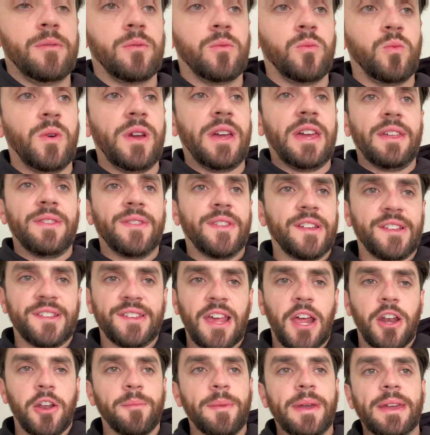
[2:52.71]
we get this
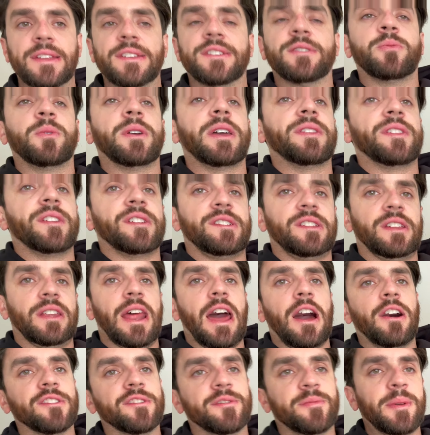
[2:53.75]
settlement, we get this
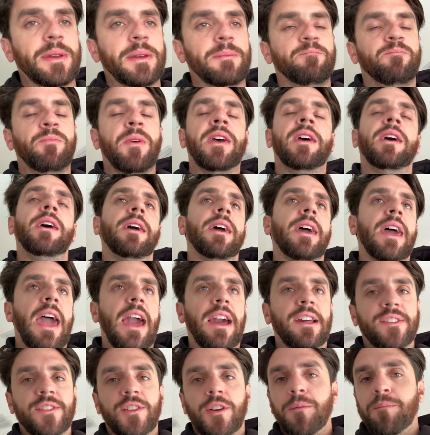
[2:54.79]
announcement,
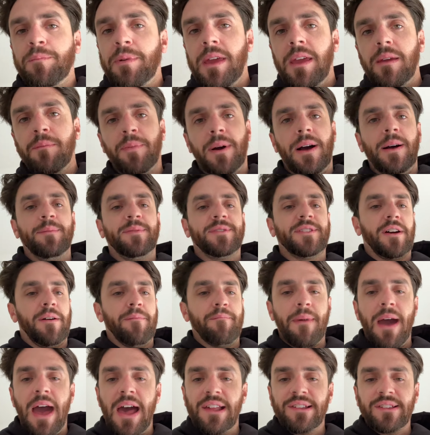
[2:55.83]
XRP pumps up
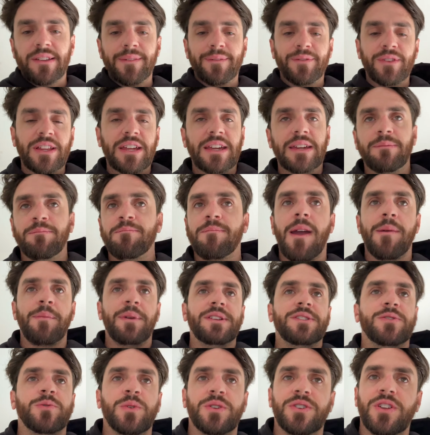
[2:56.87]
massively, maybe
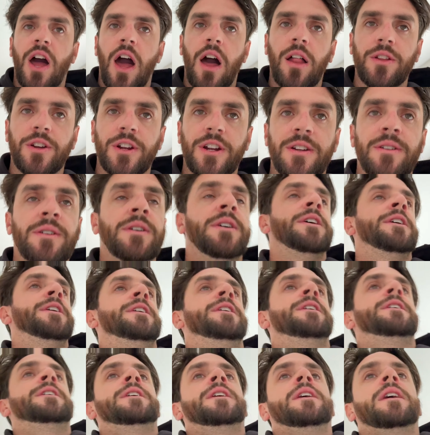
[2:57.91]
to a dollar.
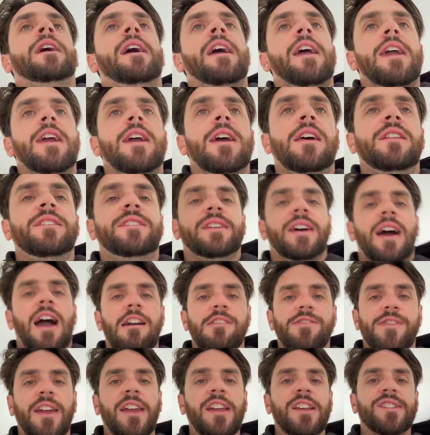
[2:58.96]
And I
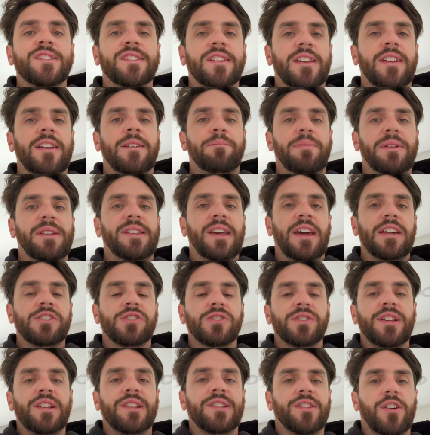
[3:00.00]
think it's going to
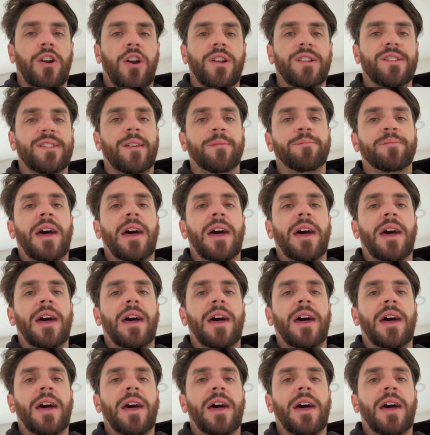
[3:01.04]
potentially start some